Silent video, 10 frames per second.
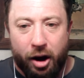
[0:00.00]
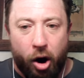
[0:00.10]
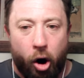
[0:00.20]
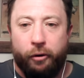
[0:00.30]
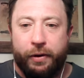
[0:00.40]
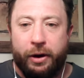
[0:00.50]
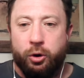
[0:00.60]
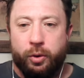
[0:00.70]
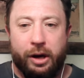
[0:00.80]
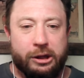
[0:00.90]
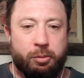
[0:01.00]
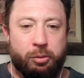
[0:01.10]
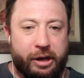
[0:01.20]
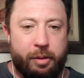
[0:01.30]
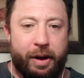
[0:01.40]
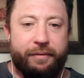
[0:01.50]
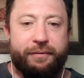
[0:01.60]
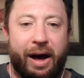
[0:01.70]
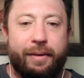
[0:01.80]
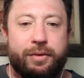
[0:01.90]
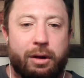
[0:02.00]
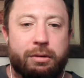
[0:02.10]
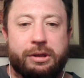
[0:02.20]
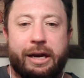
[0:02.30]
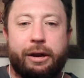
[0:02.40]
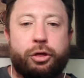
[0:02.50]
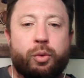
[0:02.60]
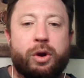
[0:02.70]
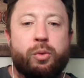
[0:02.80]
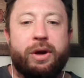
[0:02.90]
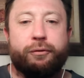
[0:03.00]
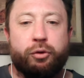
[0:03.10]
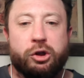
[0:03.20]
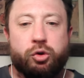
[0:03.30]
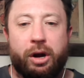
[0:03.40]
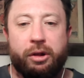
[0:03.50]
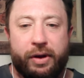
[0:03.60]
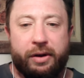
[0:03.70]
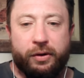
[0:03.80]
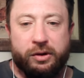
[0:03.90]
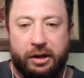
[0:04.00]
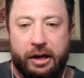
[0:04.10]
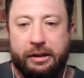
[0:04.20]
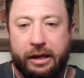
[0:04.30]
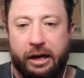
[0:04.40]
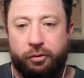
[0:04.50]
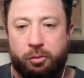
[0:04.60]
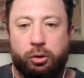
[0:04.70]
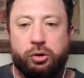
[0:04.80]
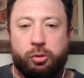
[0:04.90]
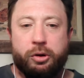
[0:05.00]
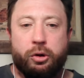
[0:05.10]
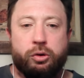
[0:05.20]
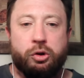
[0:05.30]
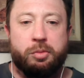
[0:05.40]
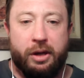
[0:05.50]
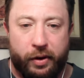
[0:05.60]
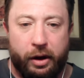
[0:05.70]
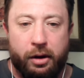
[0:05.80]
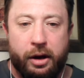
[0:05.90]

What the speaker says: all FanDuel customers can bet $5 and get a 3-week free trial of NFL Sunday Ticket from YouTube and YouTube TV.